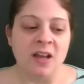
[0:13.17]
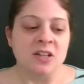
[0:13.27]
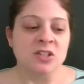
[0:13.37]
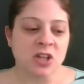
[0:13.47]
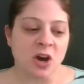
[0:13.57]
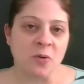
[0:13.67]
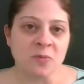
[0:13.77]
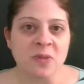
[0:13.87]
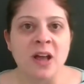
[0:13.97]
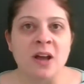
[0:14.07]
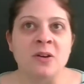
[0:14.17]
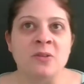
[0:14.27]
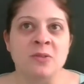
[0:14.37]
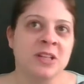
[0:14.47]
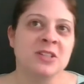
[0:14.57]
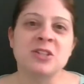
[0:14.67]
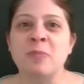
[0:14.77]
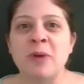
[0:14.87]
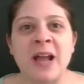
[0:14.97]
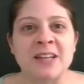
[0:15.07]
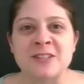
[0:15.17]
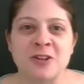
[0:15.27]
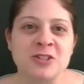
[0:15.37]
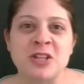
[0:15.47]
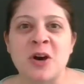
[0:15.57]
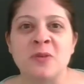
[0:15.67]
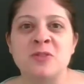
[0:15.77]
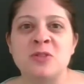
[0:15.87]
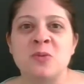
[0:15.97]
So we can start by asking ourselves,